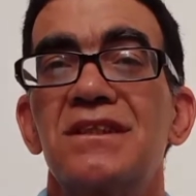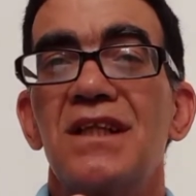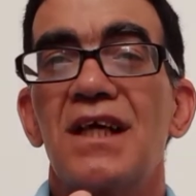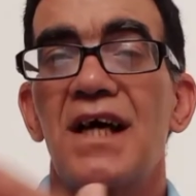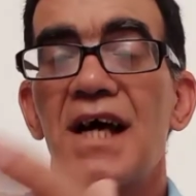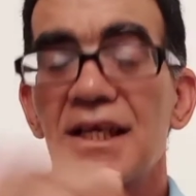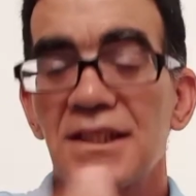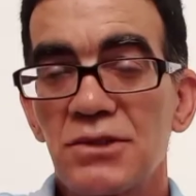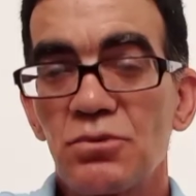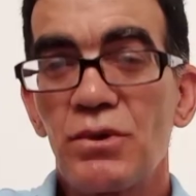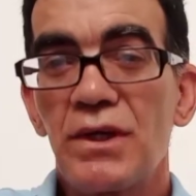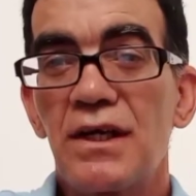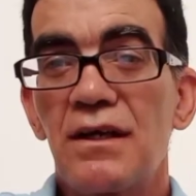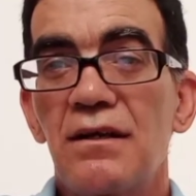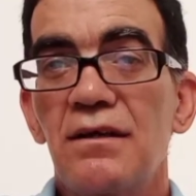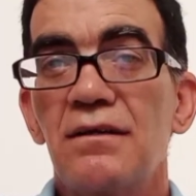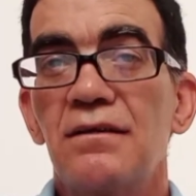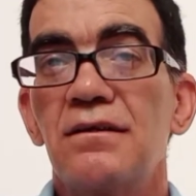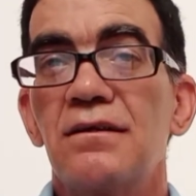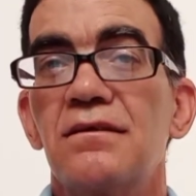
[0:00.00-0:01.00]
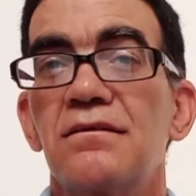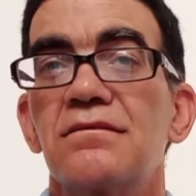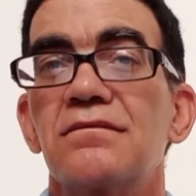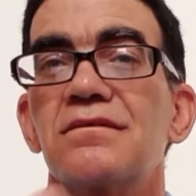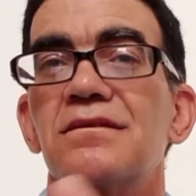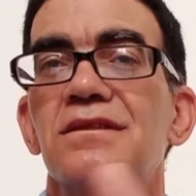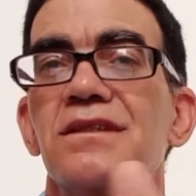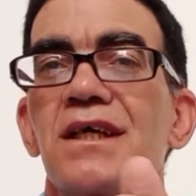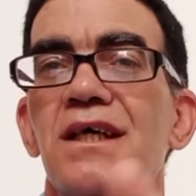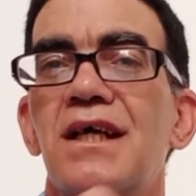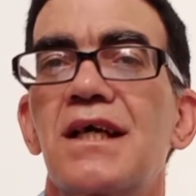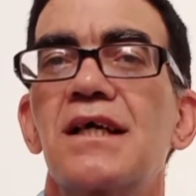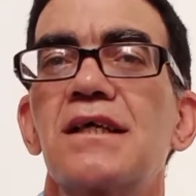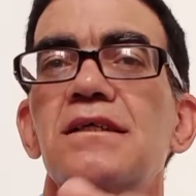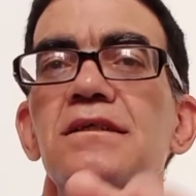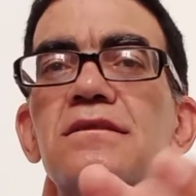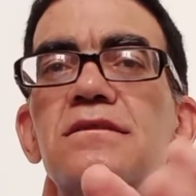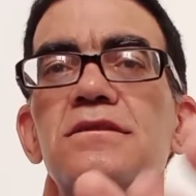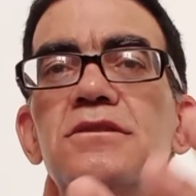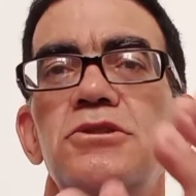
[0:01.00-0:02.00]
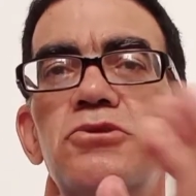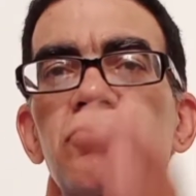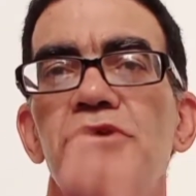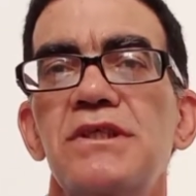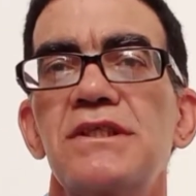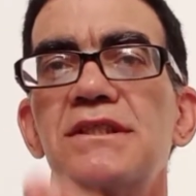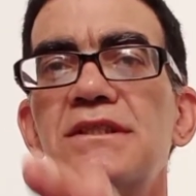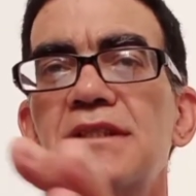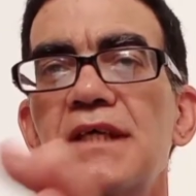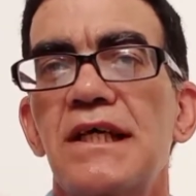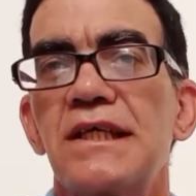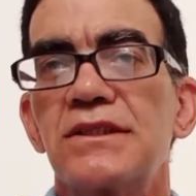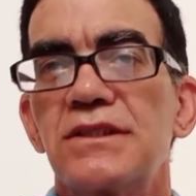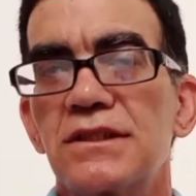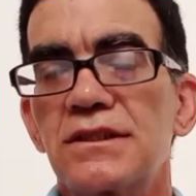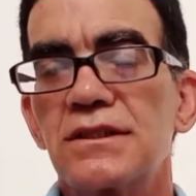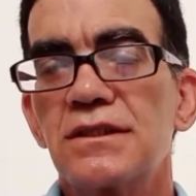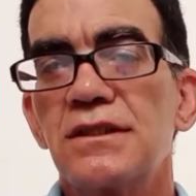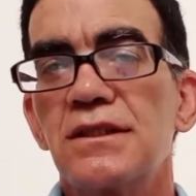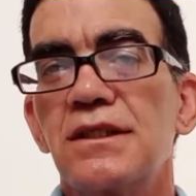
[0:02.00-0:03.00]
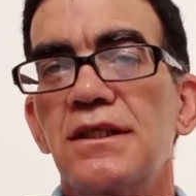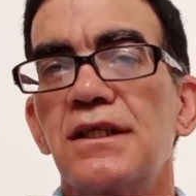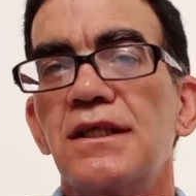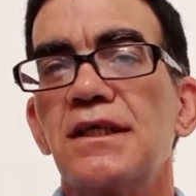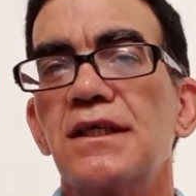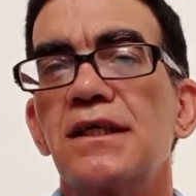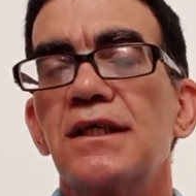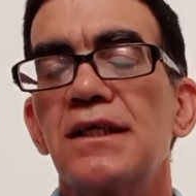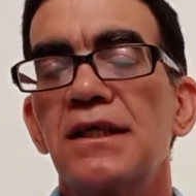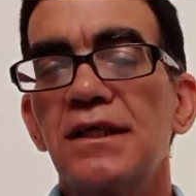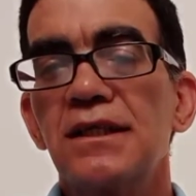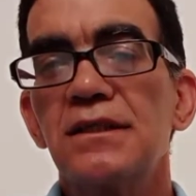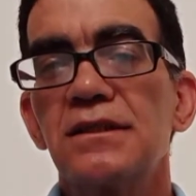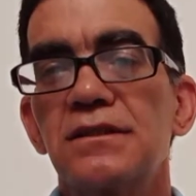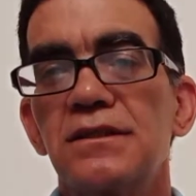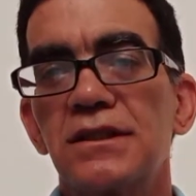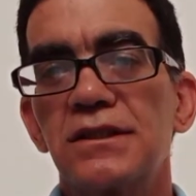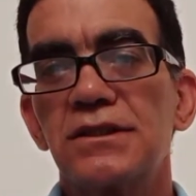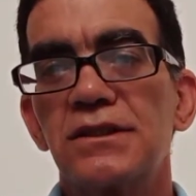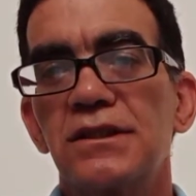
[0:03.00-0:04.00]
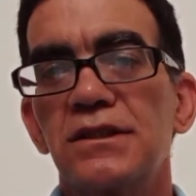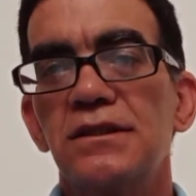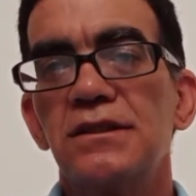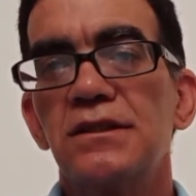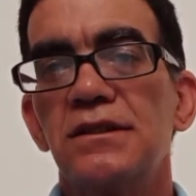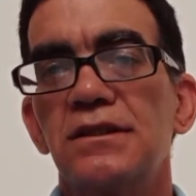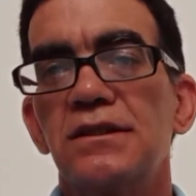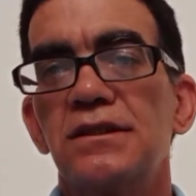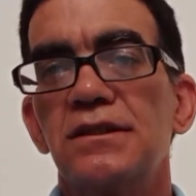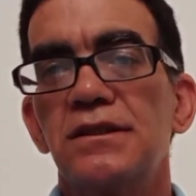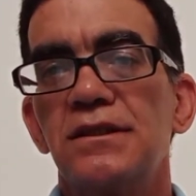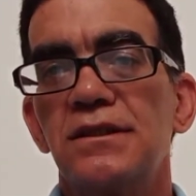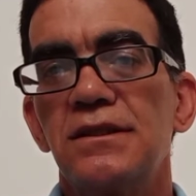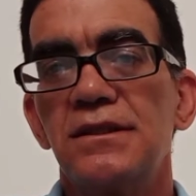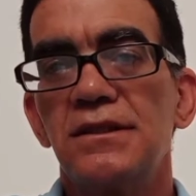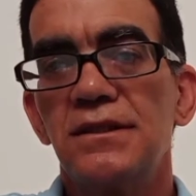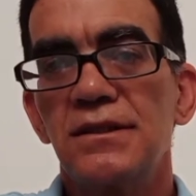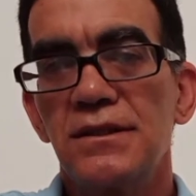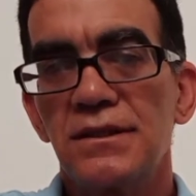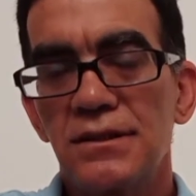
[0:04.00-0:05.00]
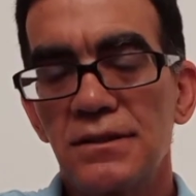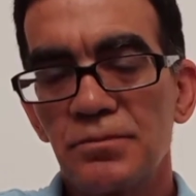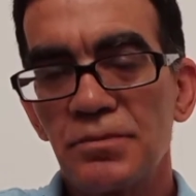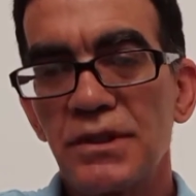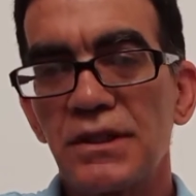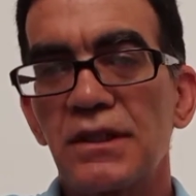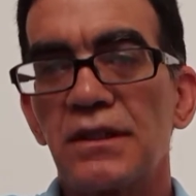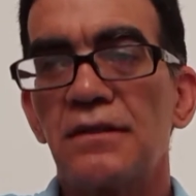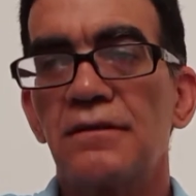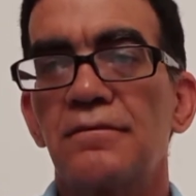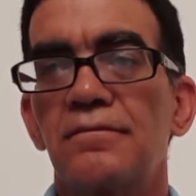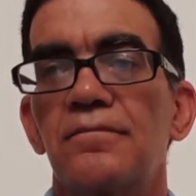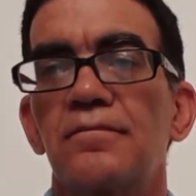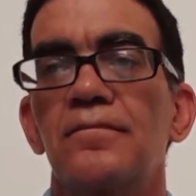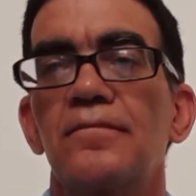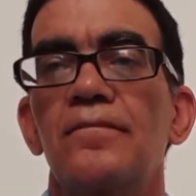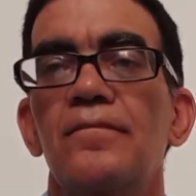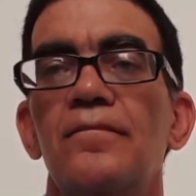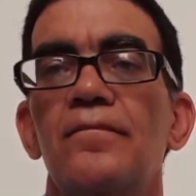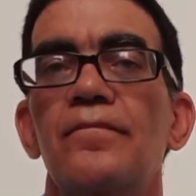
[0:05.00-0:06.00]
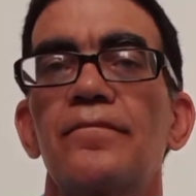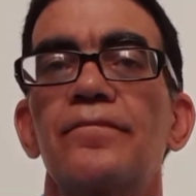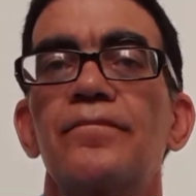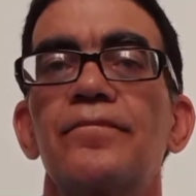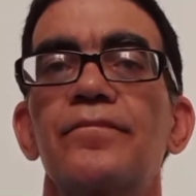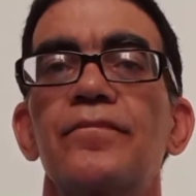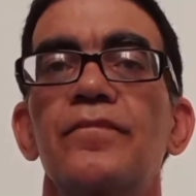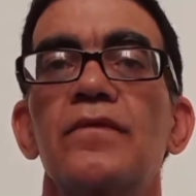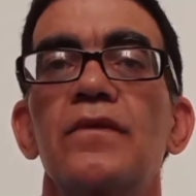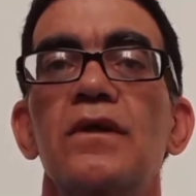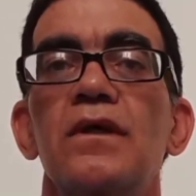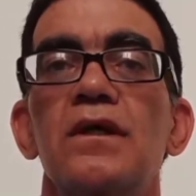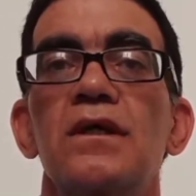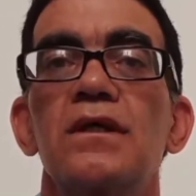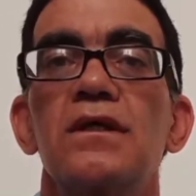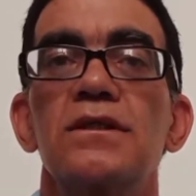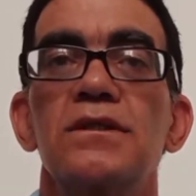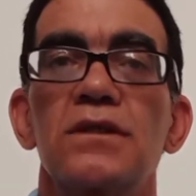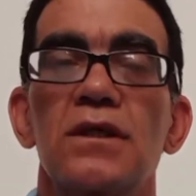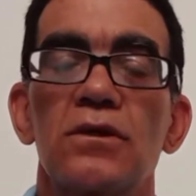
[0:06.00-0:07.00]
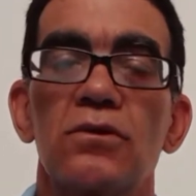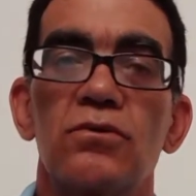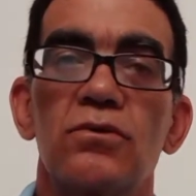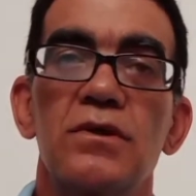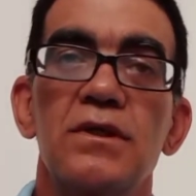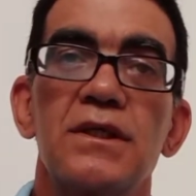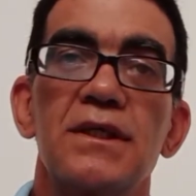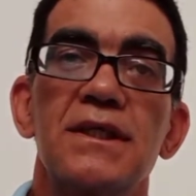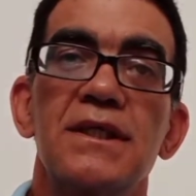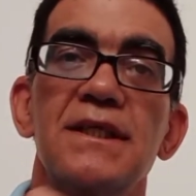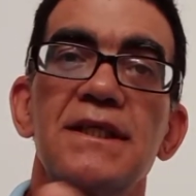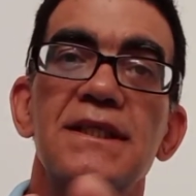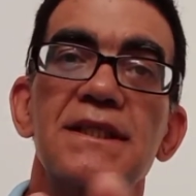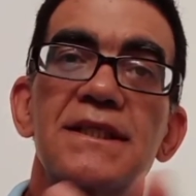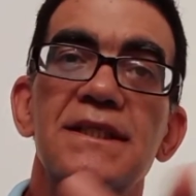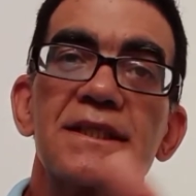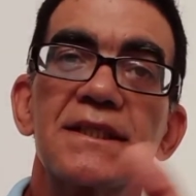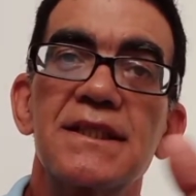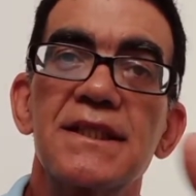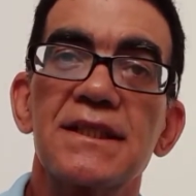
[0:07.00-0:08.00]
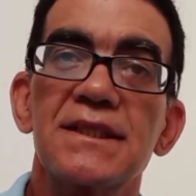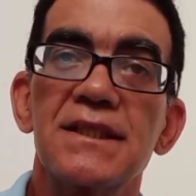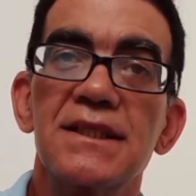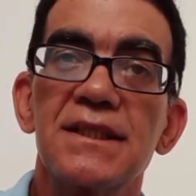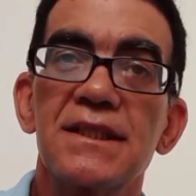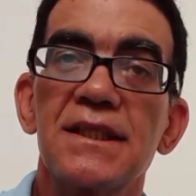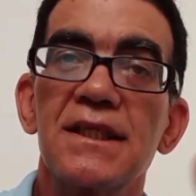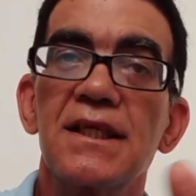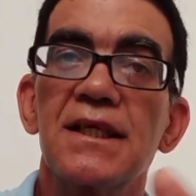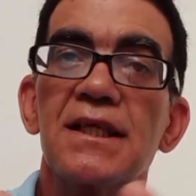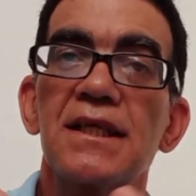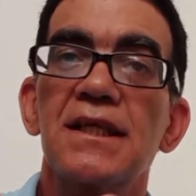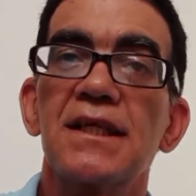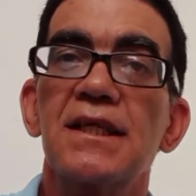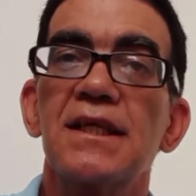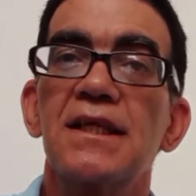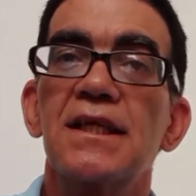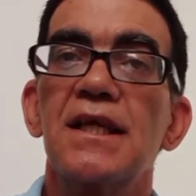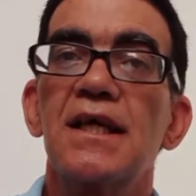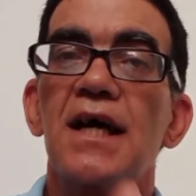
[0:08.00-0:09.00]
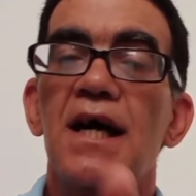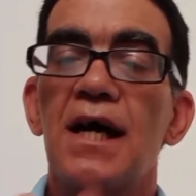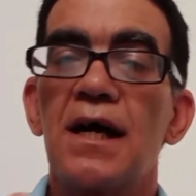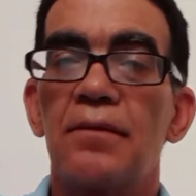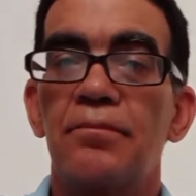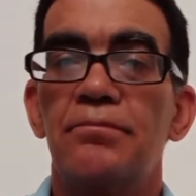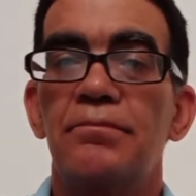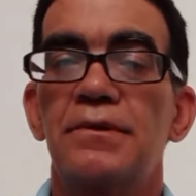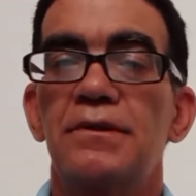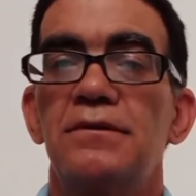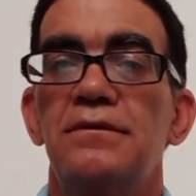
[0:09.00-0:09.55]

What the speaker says: As well, there are three stages in teaching speaking. So, sitting up.